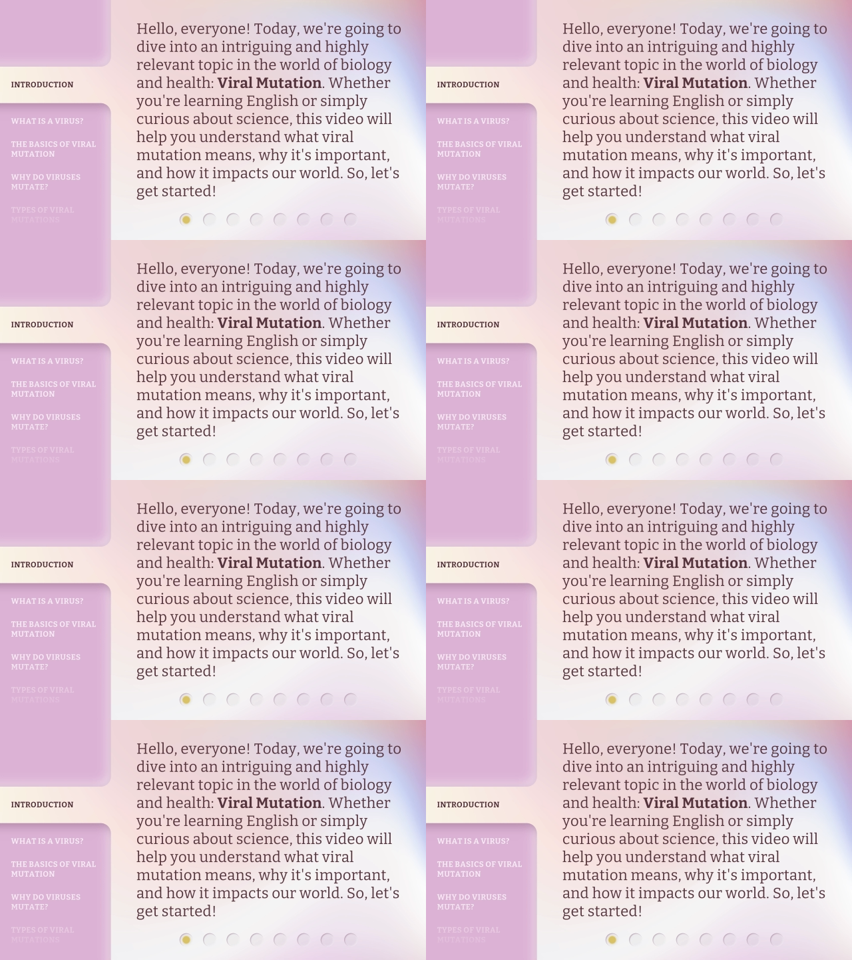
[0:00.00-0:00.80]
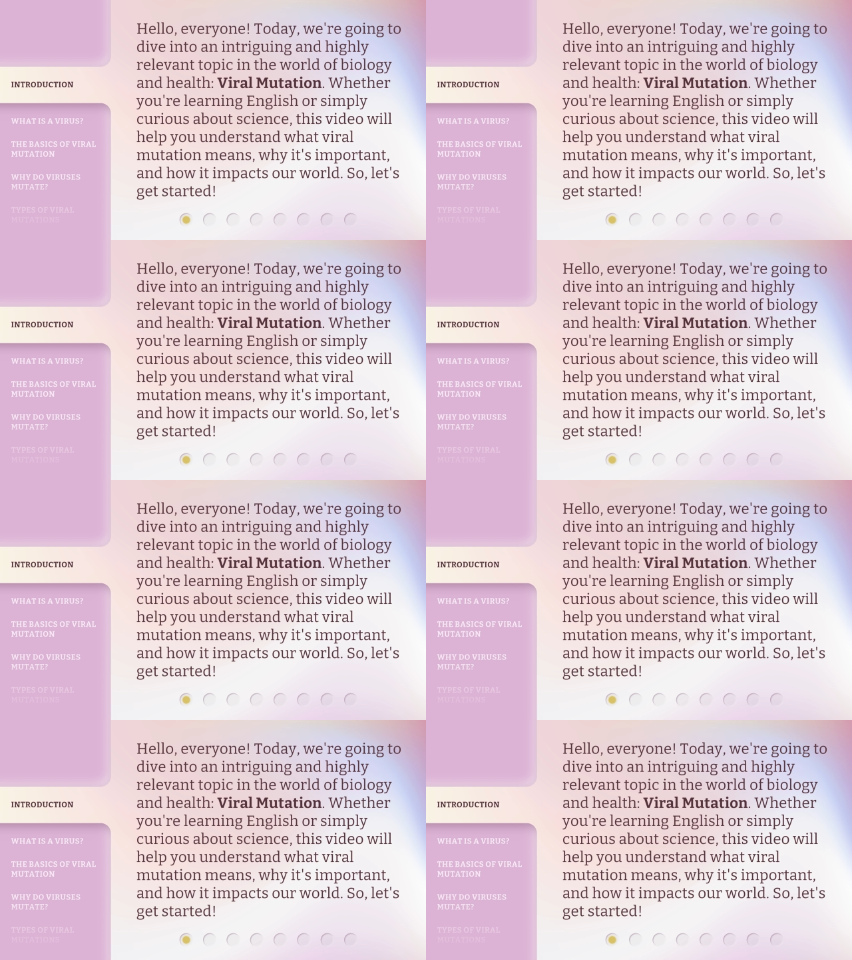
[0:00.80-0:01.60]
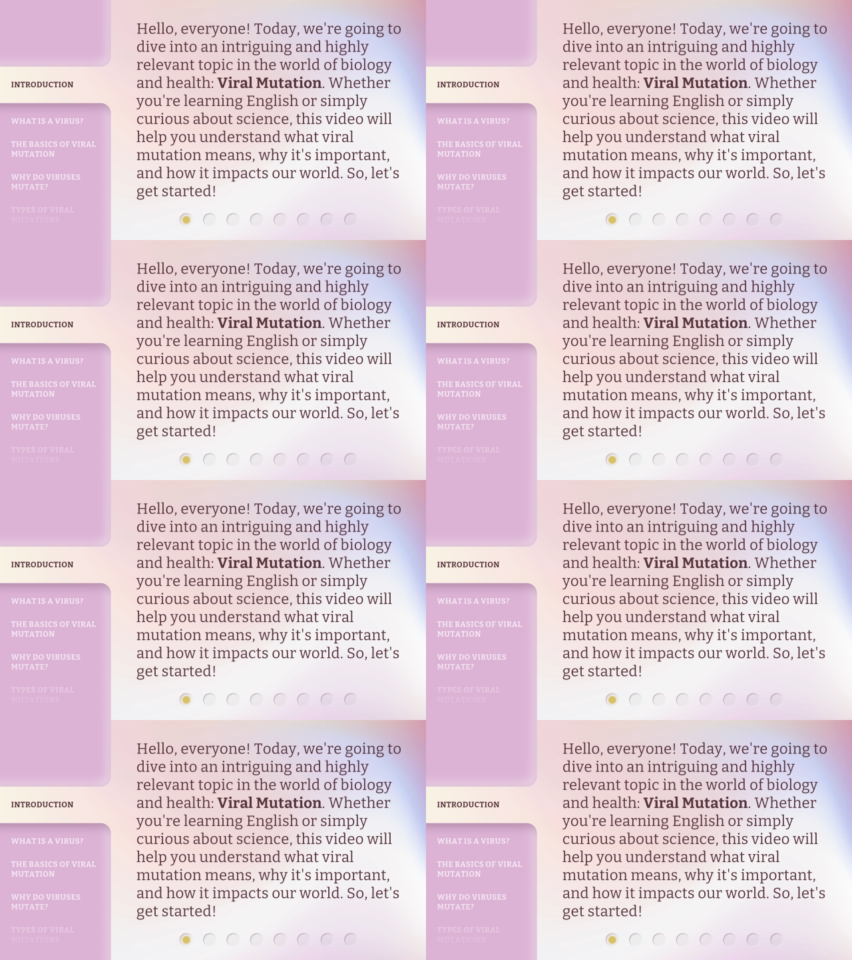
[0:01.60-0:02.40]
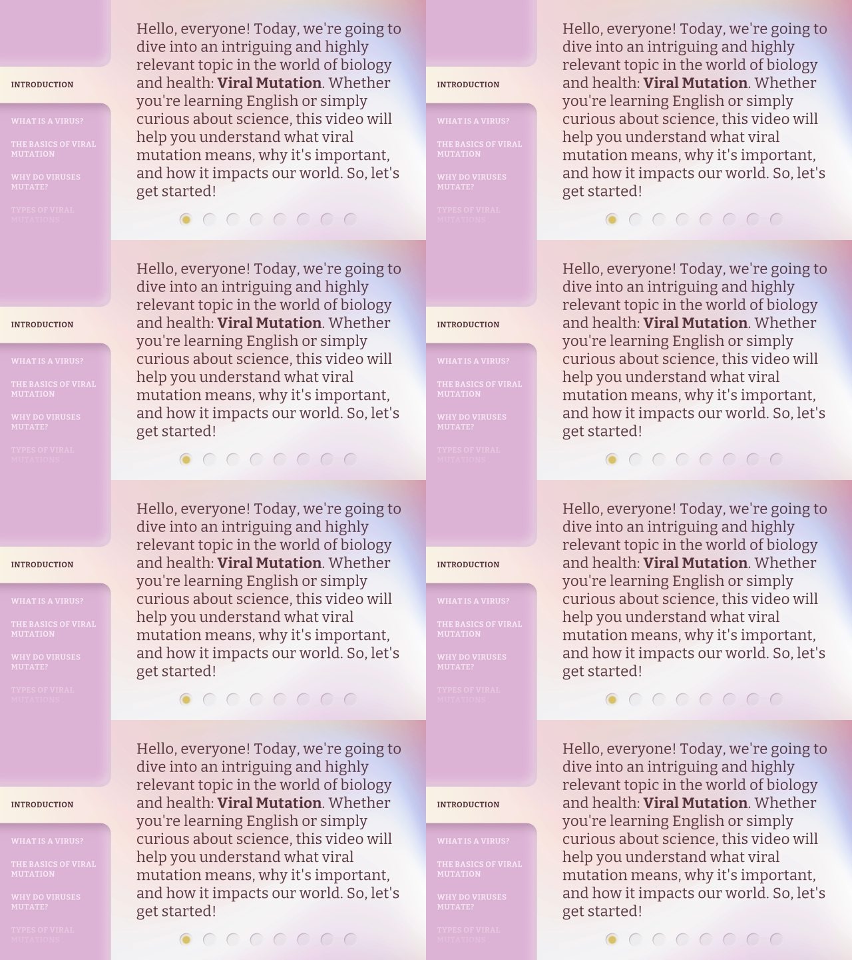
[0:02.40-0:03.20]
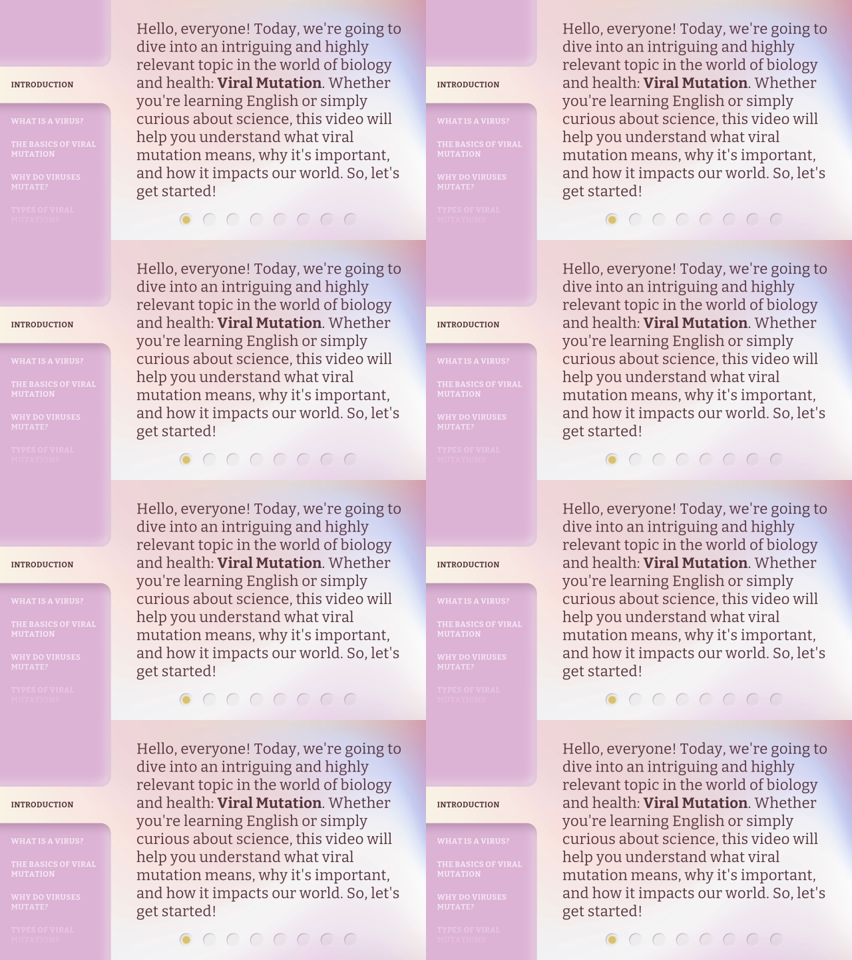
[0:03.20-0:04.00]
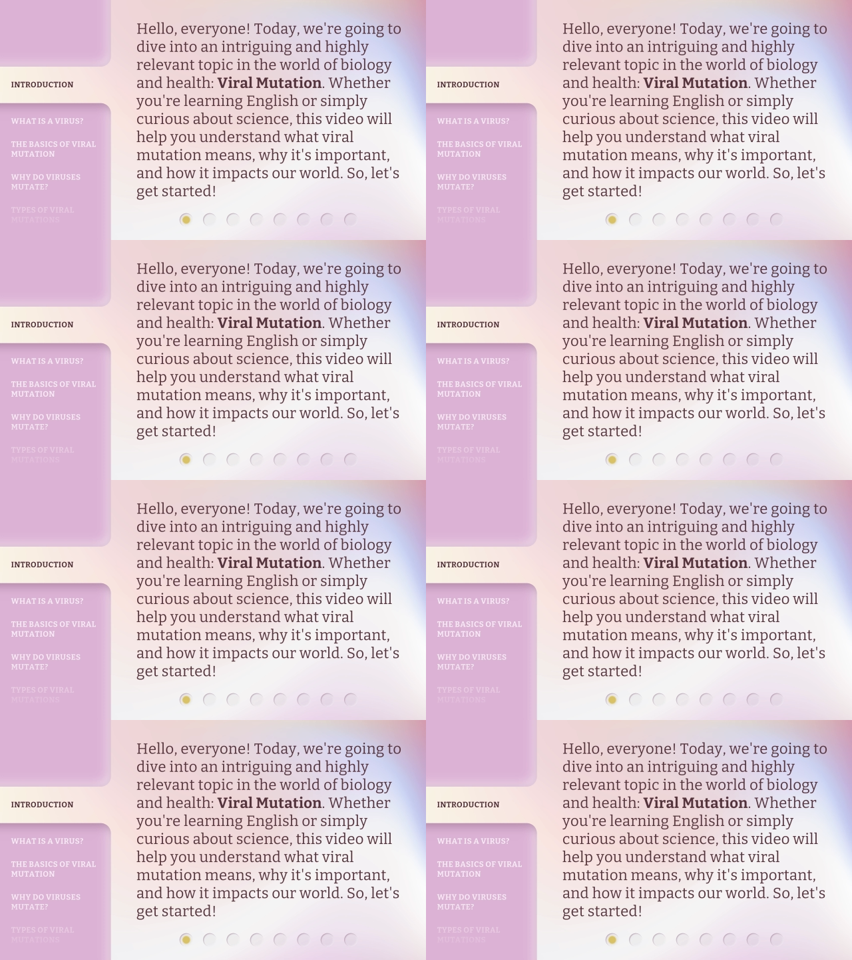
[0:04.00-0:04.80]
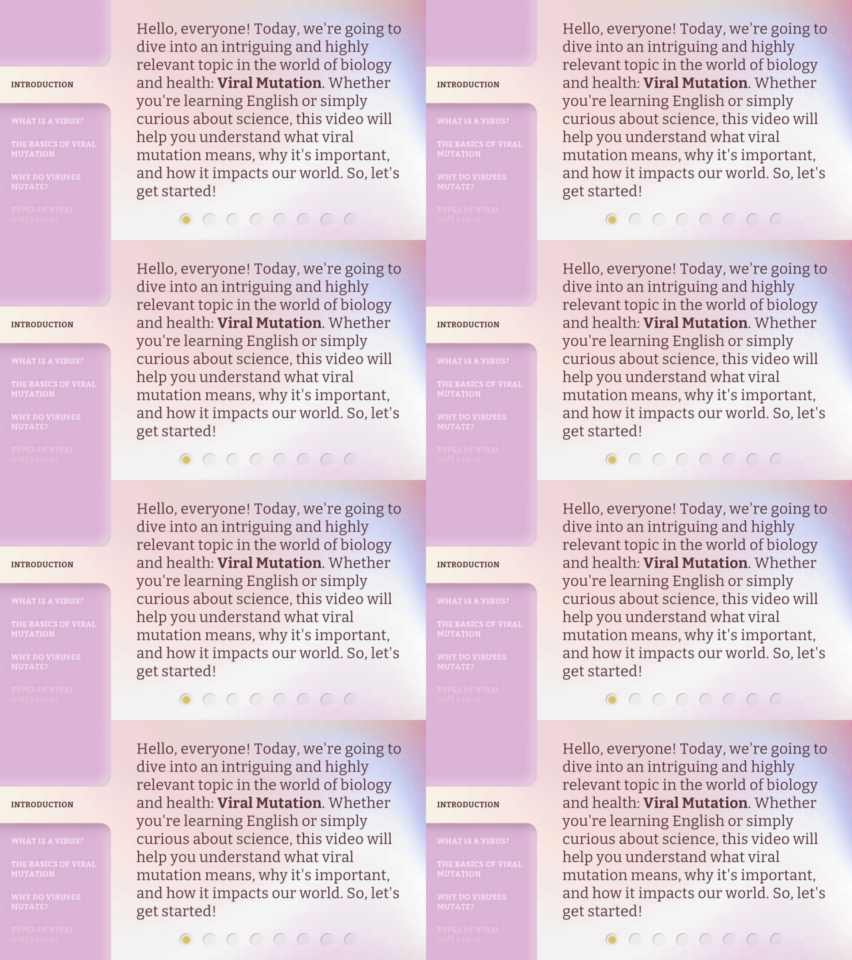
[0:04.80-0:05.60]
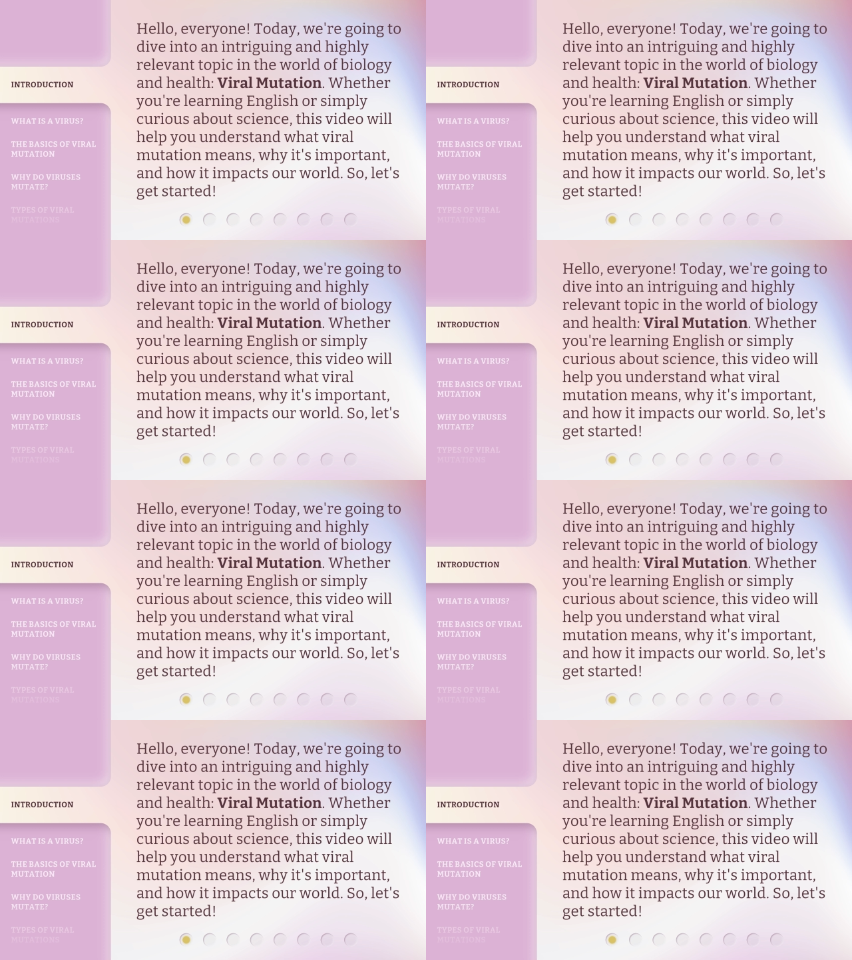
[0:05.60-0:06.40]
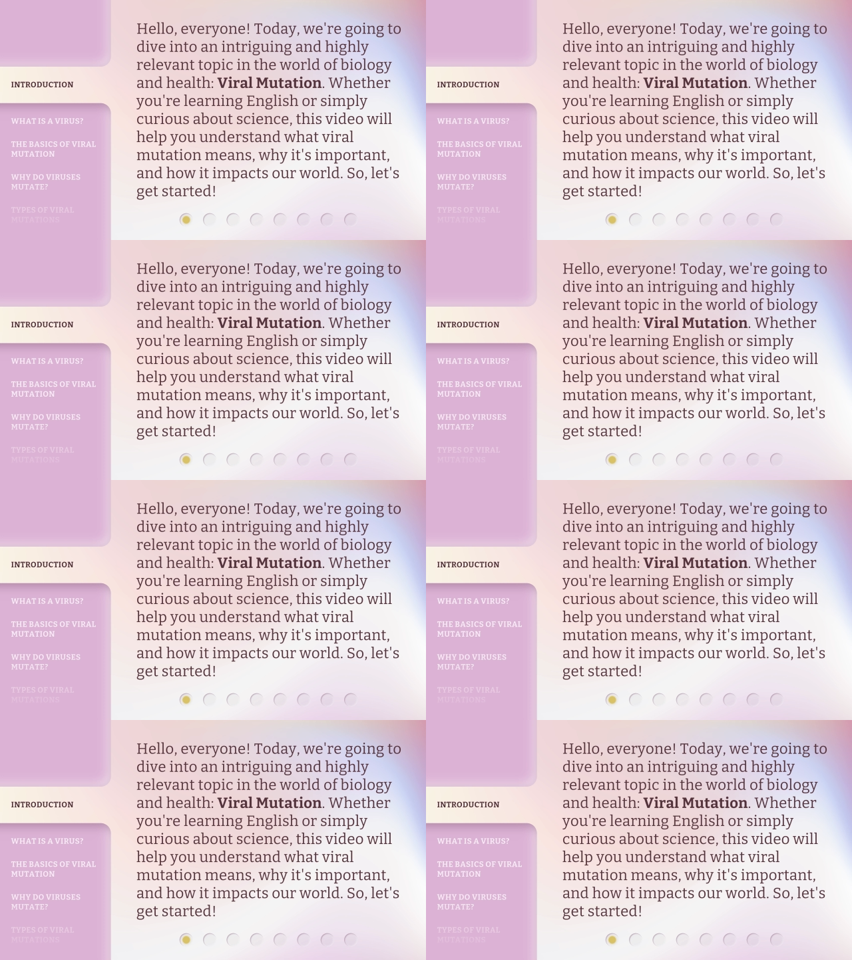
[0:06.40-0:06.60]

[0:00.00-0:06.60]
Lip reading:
Nobody's mouth can be seen.